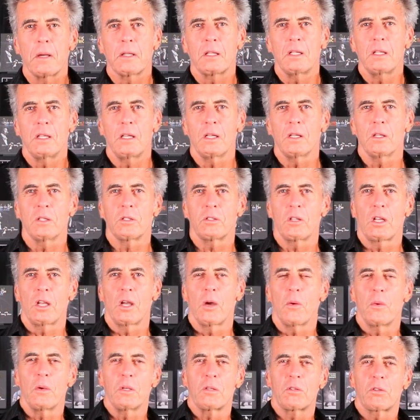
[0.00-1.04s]
the Eagles, they
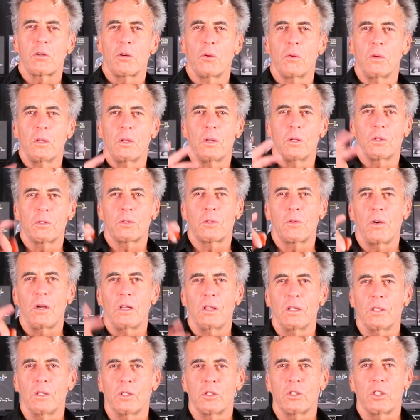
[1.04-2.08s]
always throw in those
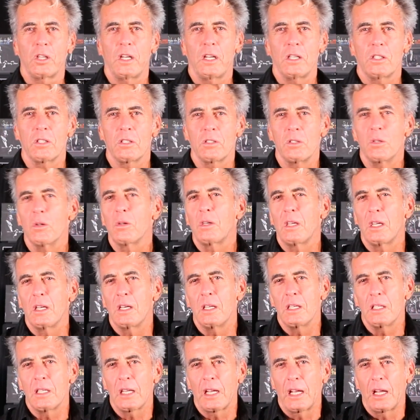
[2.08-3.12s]
great little changes, New Kid
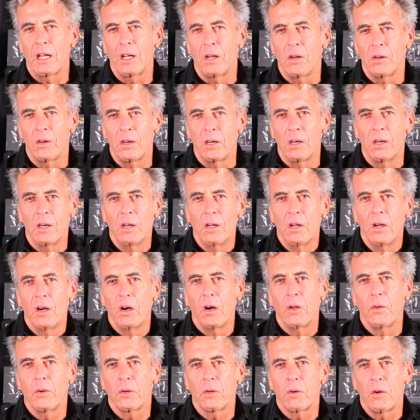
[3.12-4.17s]
in Town, and
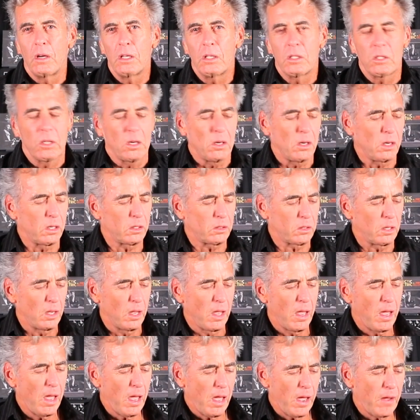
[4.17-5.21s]
all their great songs
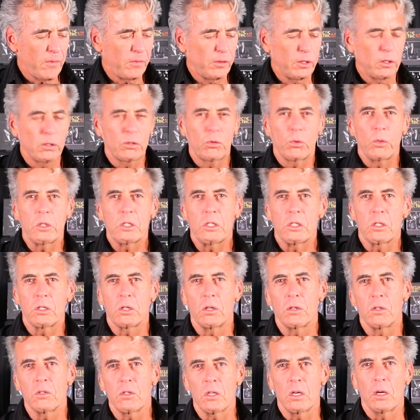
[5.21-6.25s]
have little twists and
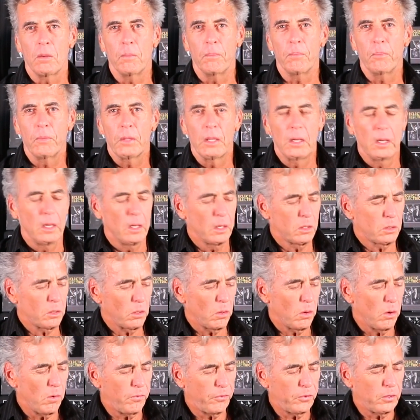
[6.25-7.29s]
turns in them. So
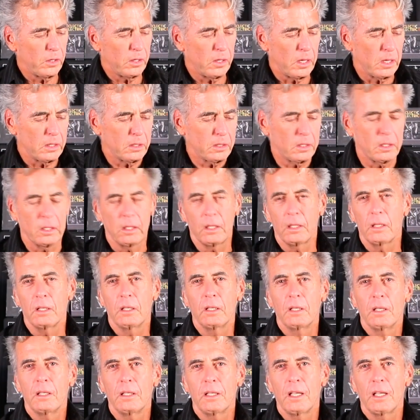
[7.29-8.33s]
hopefully that's,
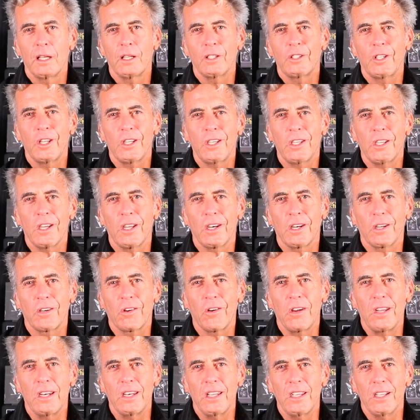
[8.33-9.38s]
uh, that'll take you on a
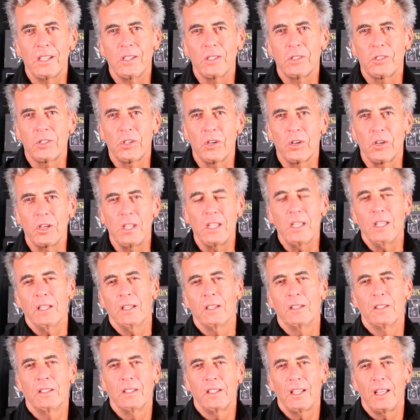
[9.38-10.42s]
great Eagles journey,
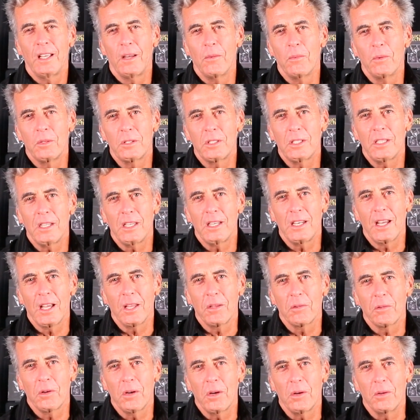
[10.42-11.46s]
and we'll see you down
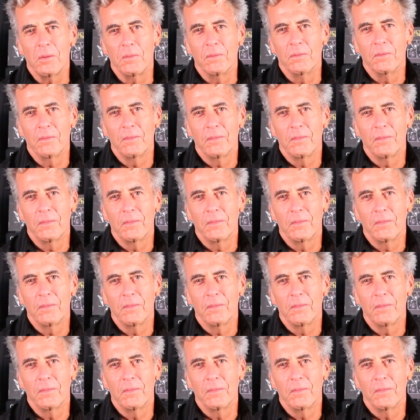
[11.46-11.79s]
the road.